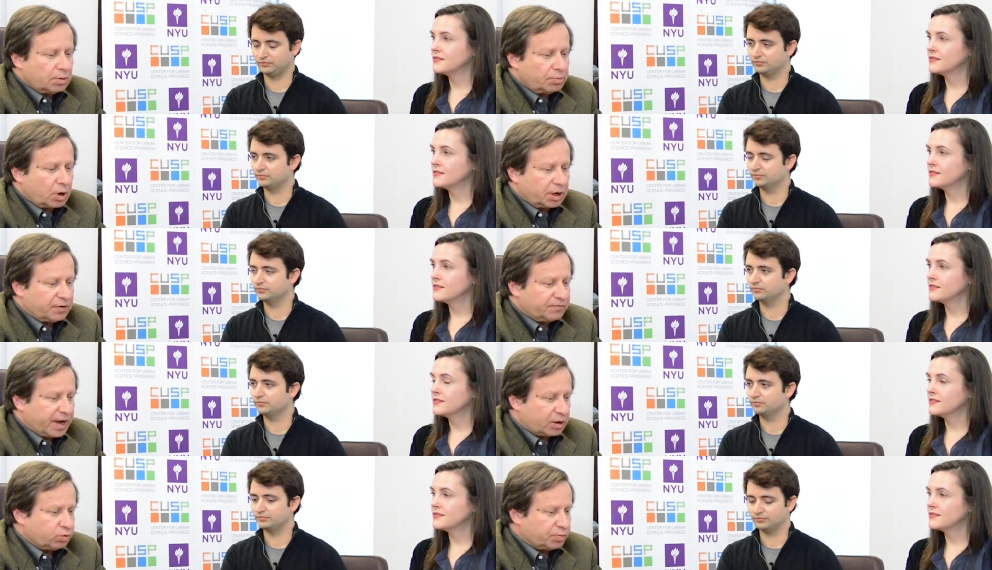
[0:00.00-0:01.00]
Speaker 1: but in
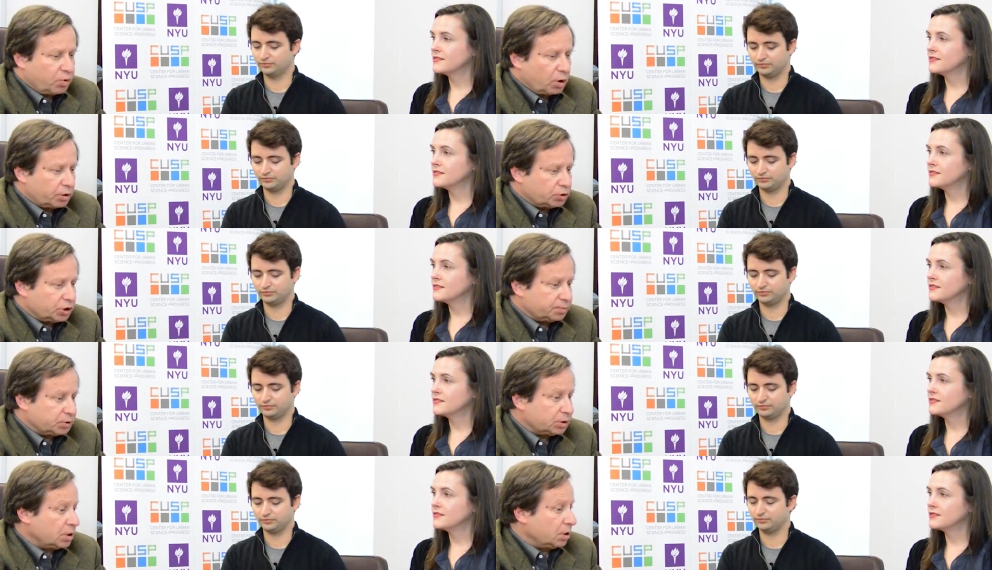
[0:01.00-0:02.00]
fact with
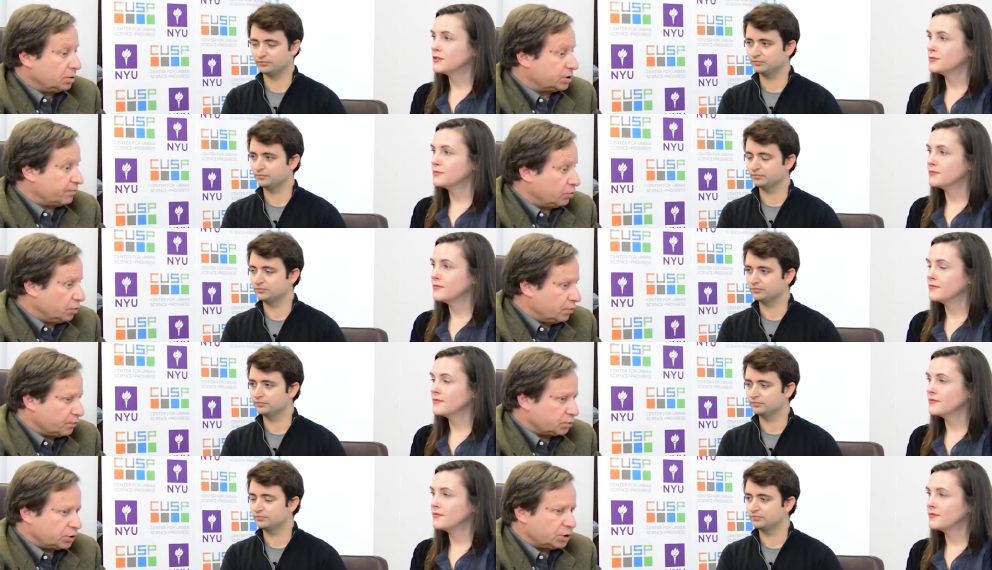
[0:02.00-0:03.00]
partnerships several
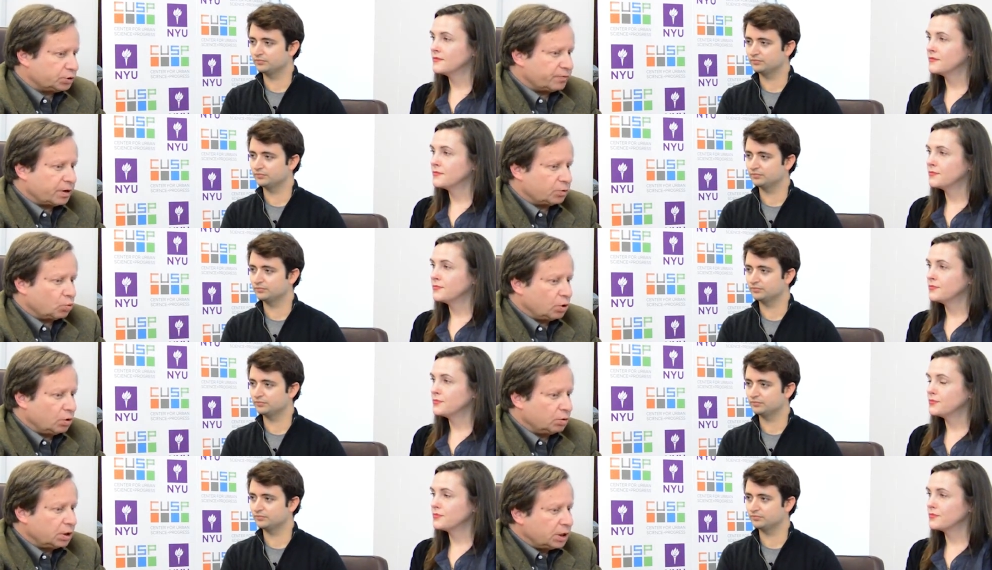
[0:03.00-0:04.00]
universities around the
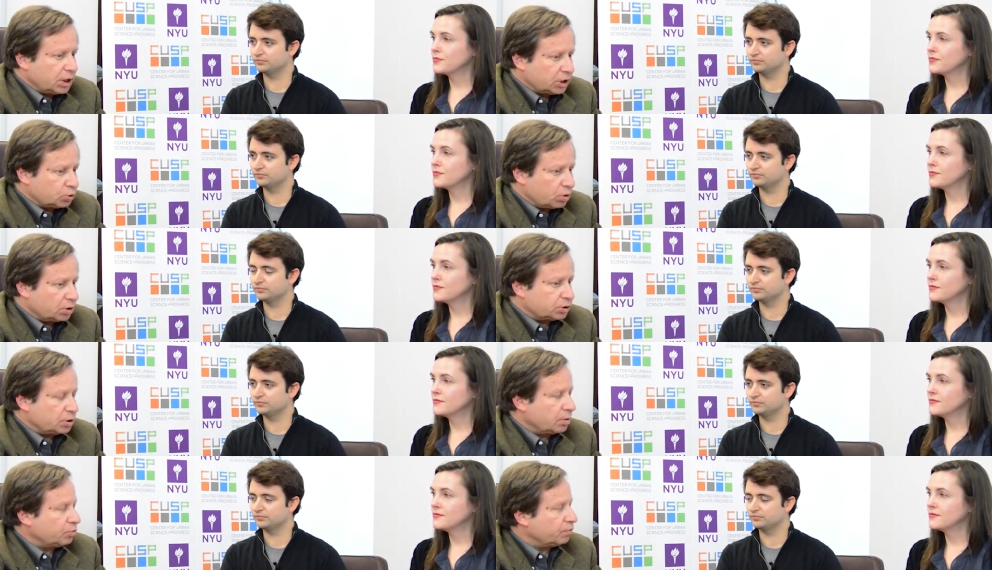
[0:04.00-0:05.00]
world, as well as a
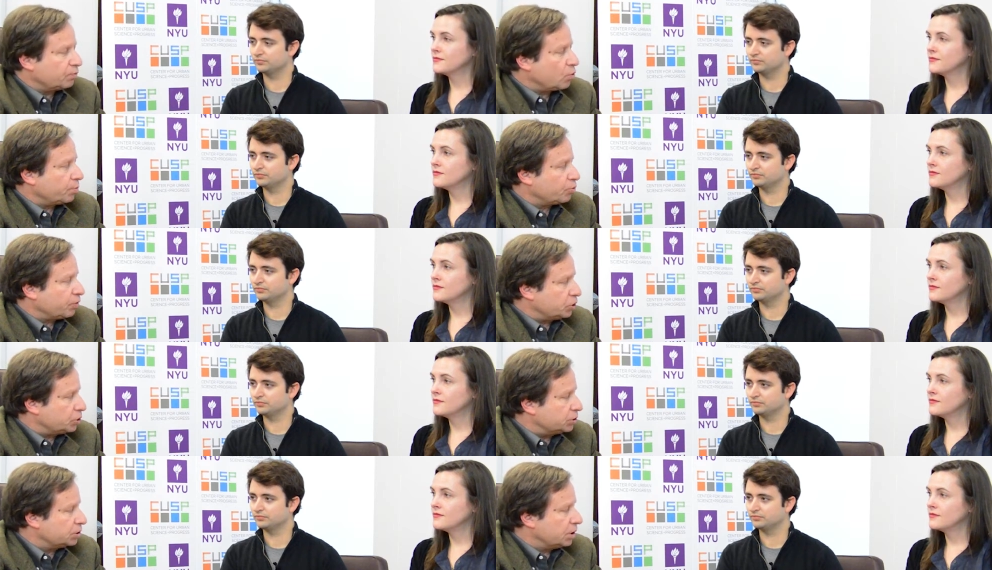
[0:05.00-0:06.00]
number of
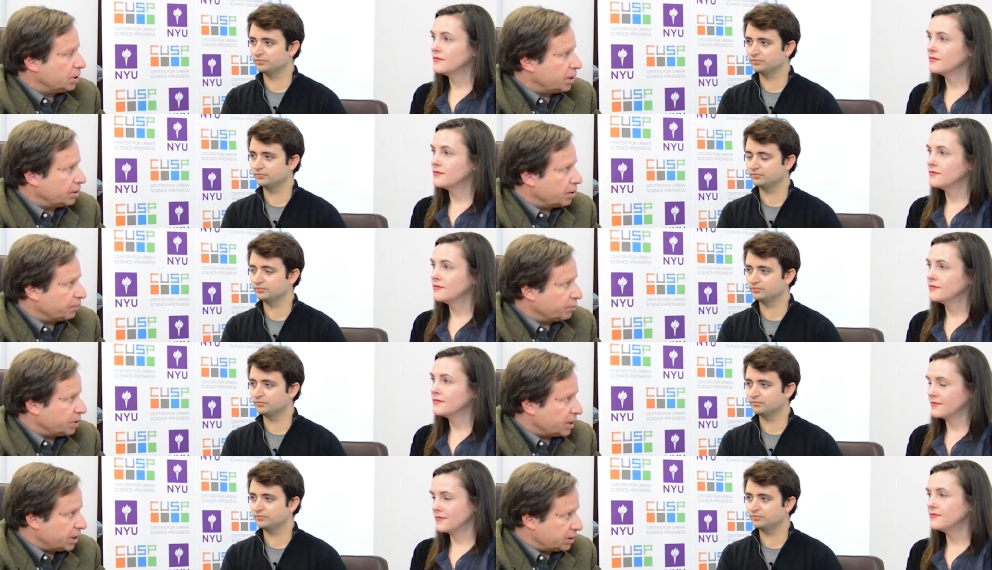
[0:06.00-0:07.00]
corporations and
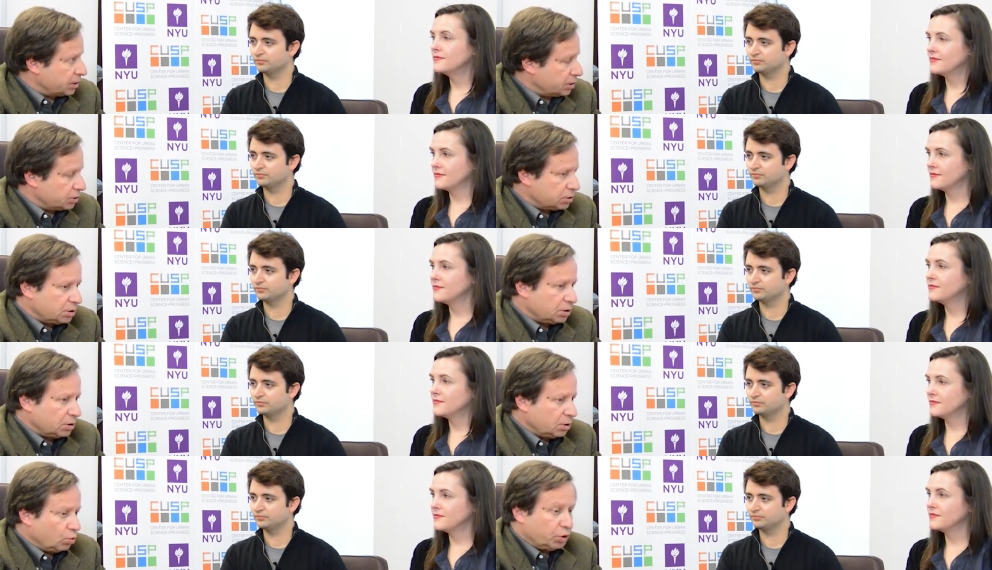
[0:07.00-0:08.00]
government entities.
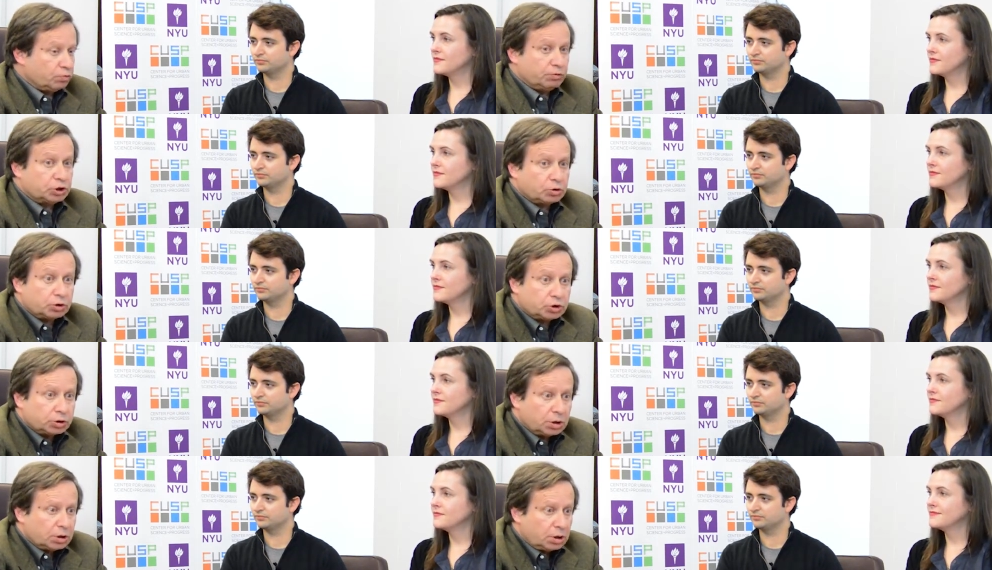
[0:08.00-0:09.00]
We do research
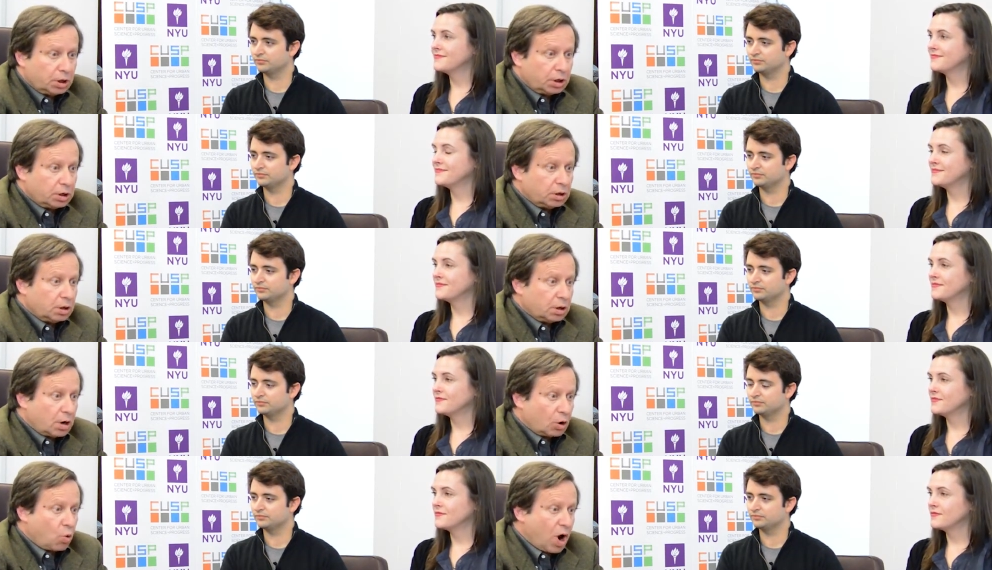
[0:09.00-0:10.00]
in
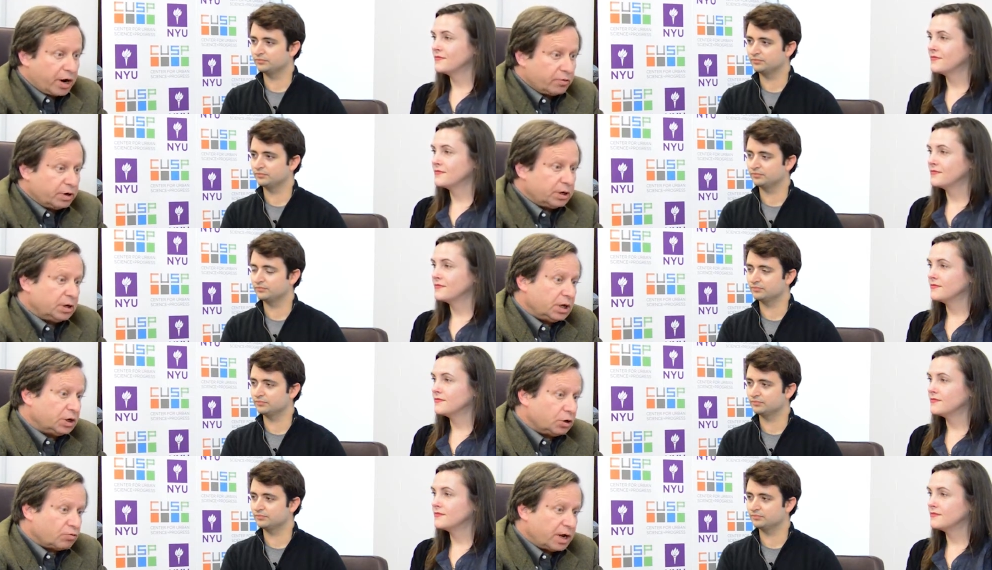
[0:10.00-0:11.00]
acquiring,
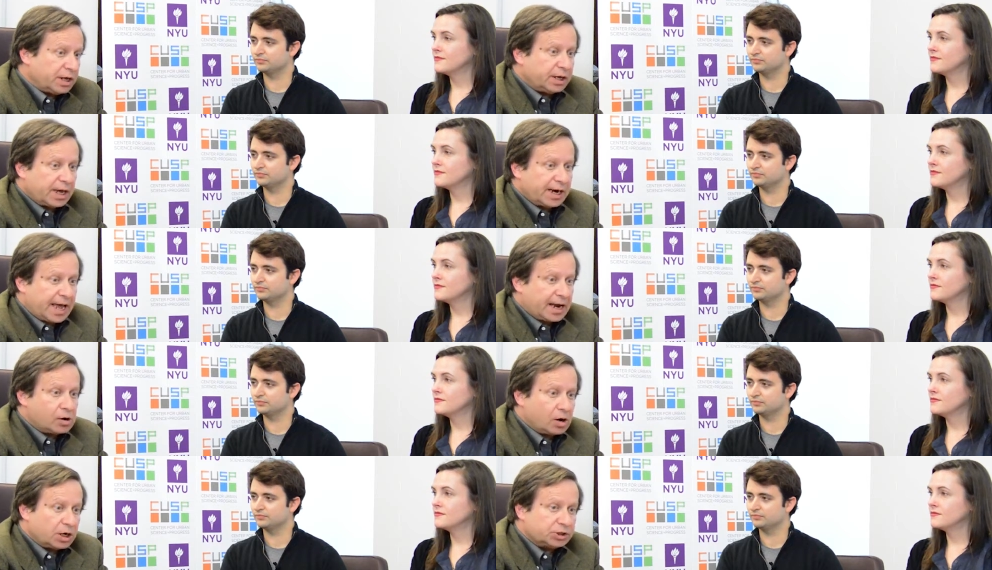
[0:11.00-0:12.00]
integrating, and
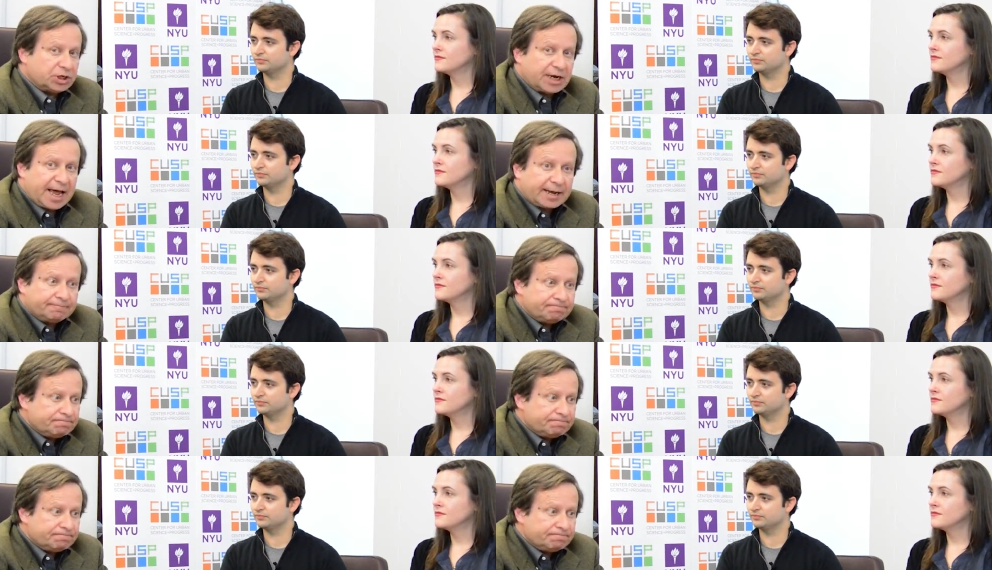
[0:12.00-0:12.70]
analyzing data